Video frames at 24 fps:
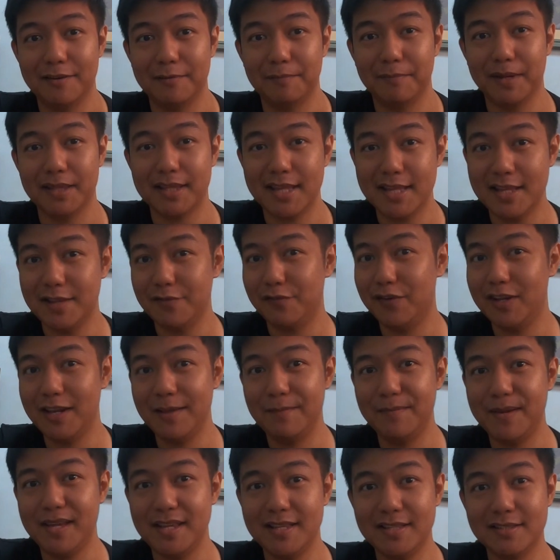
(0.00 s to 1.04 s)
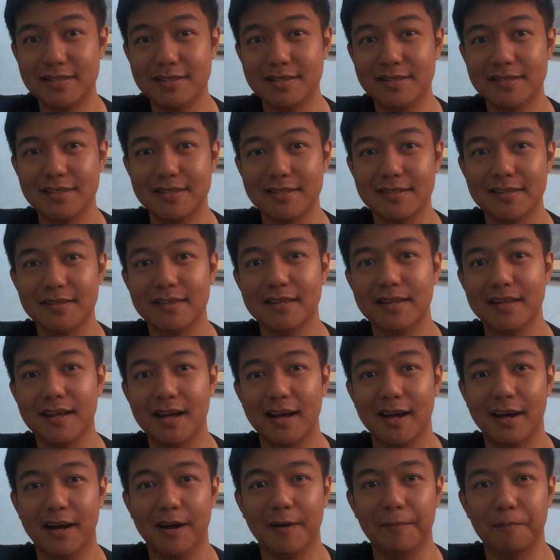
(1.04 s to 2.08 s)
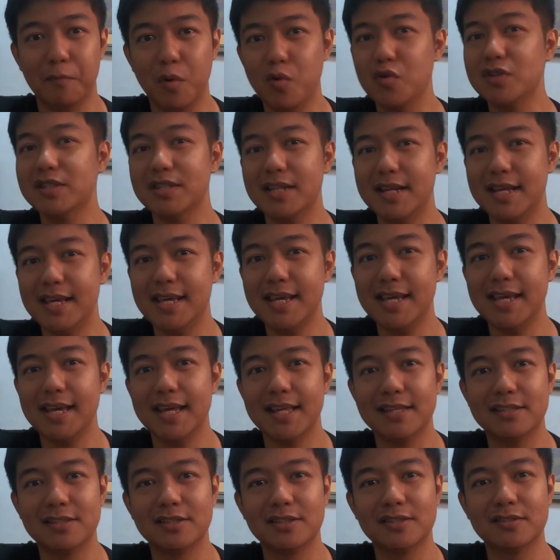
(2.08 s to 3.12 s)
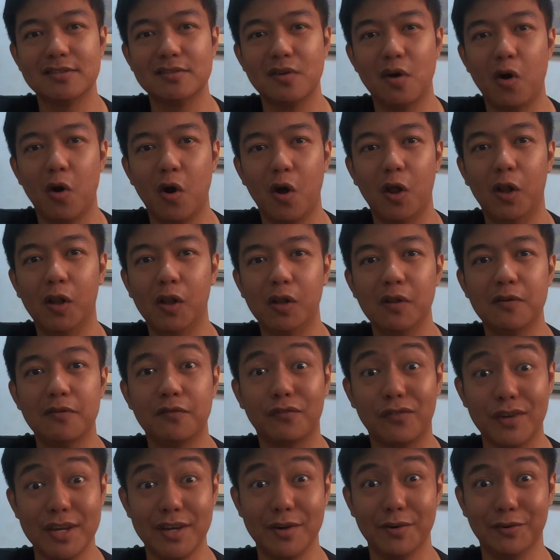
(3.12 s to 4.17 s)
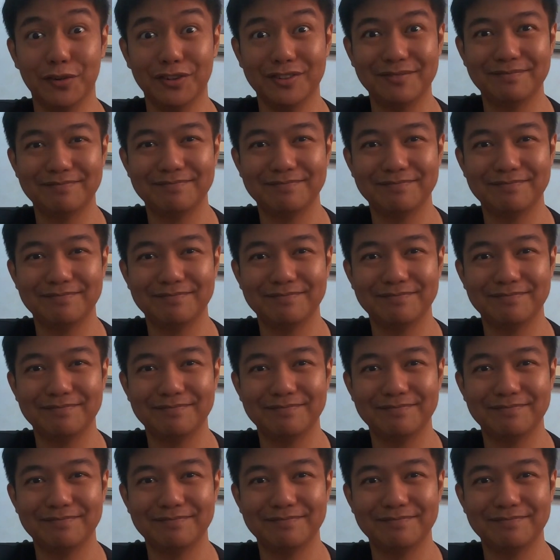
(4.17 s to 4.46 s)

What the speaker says: But in the Philippines, mostly it's all freehold.